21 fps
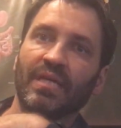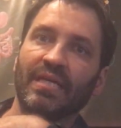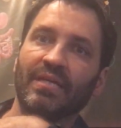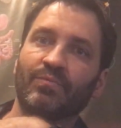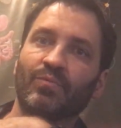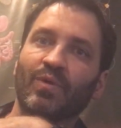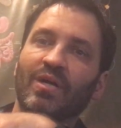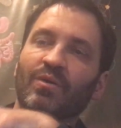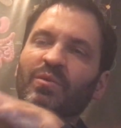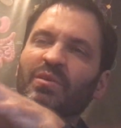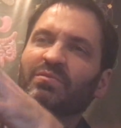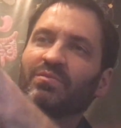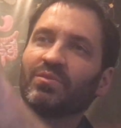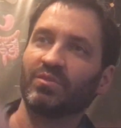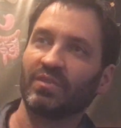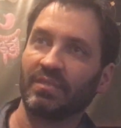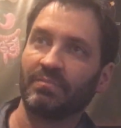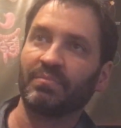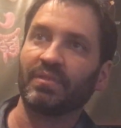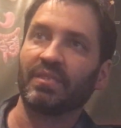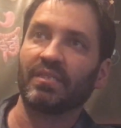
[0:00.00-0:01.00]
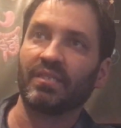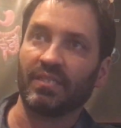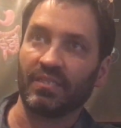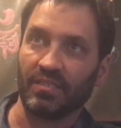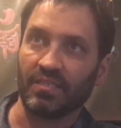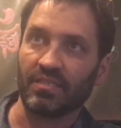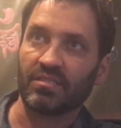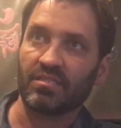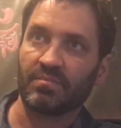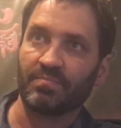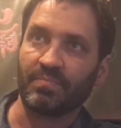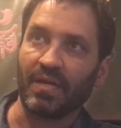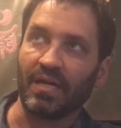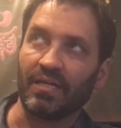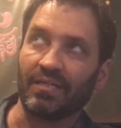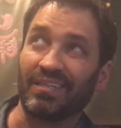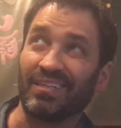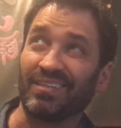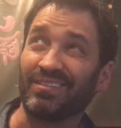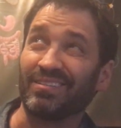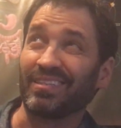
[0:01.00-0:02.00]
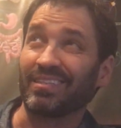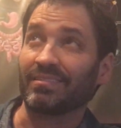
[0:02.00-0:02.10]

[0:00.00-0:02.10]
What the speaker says: And while we've only been in this spot now